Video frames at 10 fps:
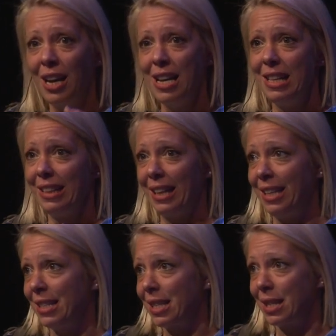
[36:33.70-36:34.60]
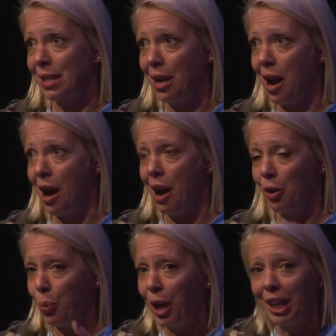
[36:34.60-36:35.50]
that is uh,
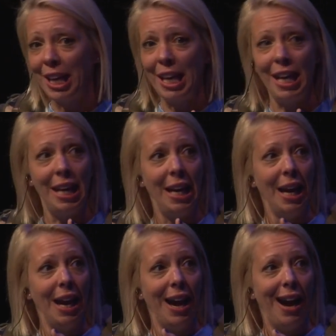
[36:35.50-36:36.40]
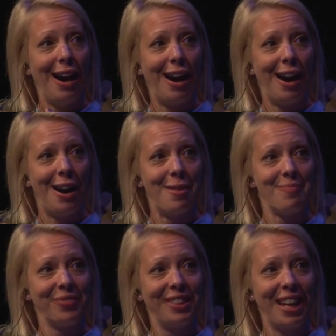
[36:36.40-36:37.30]
quirky, um,
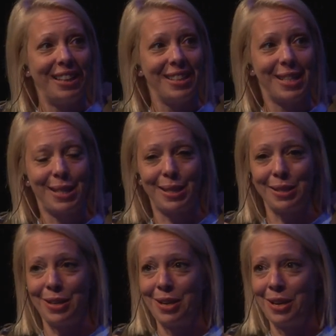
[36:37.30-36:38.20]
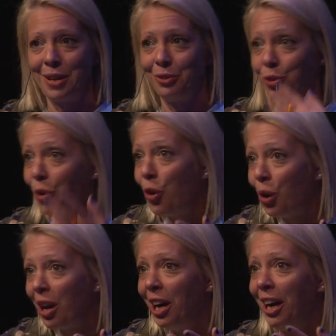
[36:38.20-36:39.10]
that it's uh,
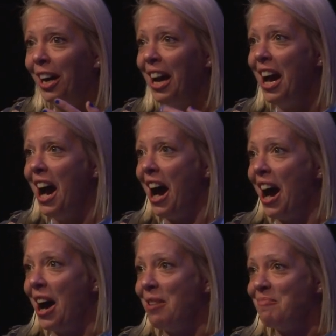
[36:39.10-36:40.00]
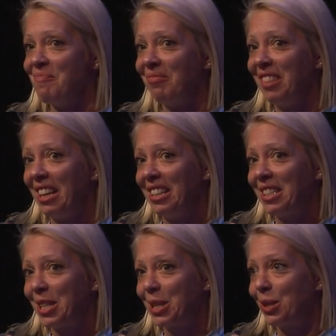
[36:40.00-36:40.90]
droller, um, that
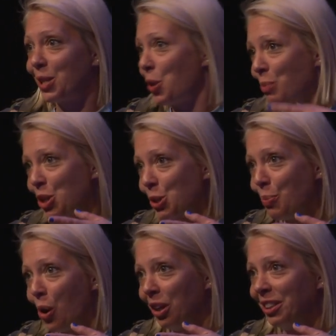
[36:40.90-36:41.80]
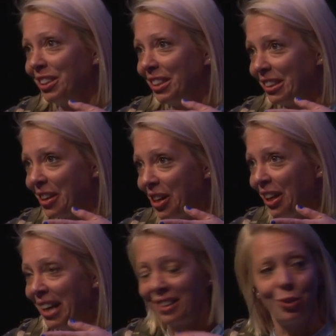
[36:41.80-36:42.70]
it's so much smaller than
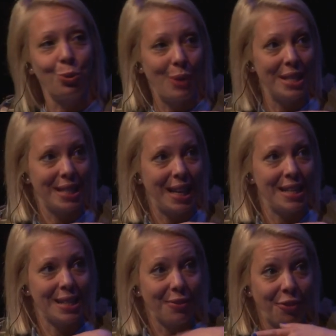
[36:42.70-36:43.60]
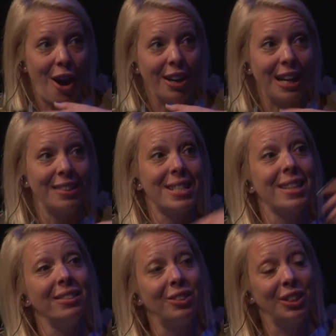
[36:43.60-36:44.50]
her and always stays the frog. And it's
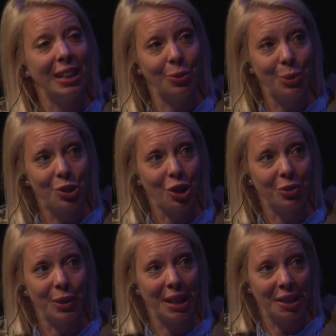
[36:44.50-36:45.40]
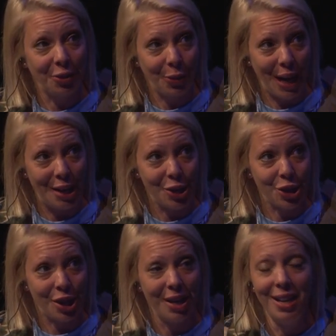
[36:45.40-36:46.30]
done together with children in
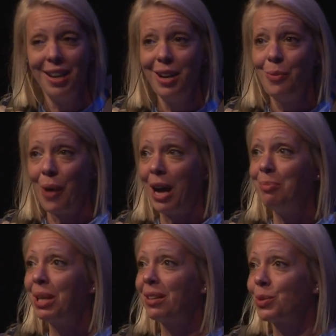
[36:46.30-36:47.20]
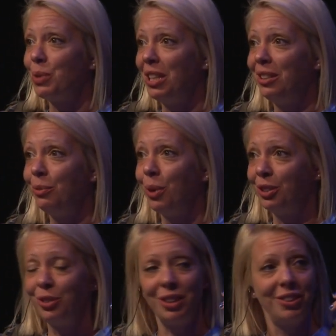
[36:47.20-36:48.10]
Croatia. Why? Because we need,
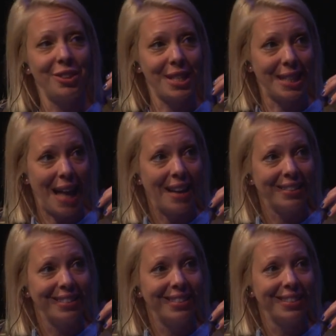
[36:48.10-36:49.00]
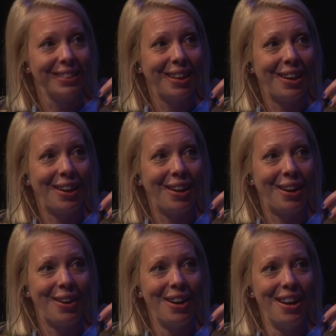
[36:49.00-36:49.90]
want to understand
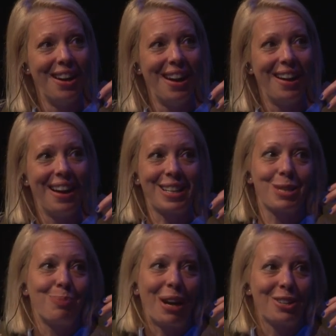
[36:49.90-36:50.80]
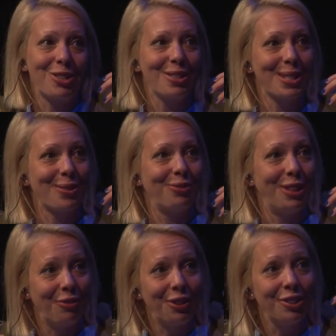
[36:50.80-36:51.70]
uh, expressions of
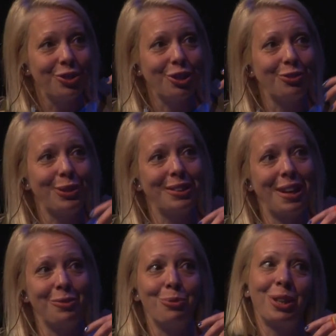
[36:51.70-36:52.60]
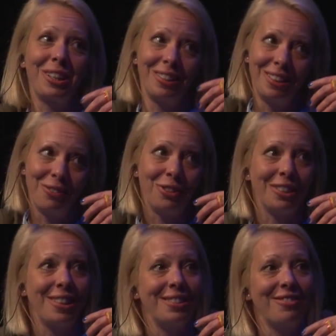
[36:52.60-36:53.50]
different children and work in different
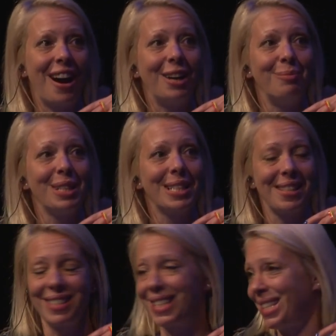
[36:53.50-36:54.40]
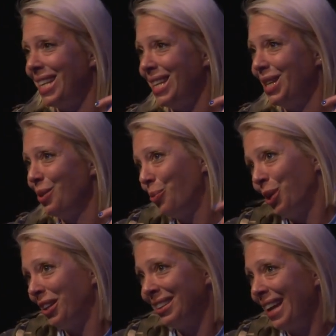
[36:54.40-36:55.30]
environments and see
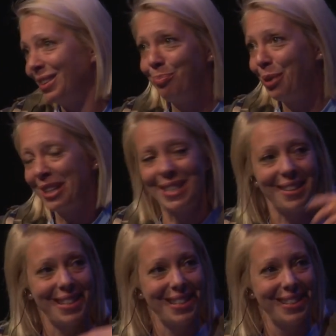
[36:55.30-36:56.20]
where that brings us.